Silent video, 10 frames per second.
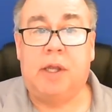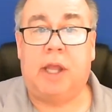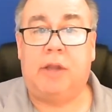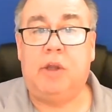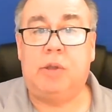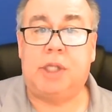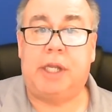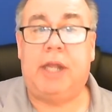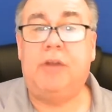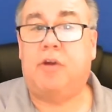can usually
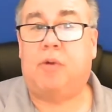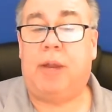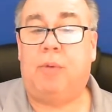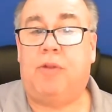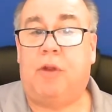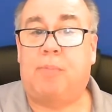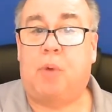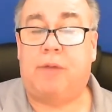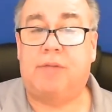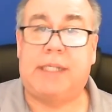integrate with your
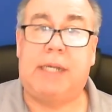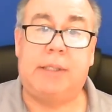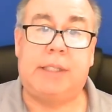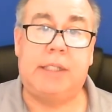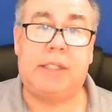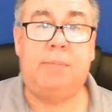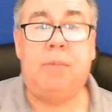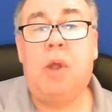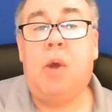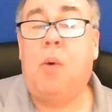point of sale system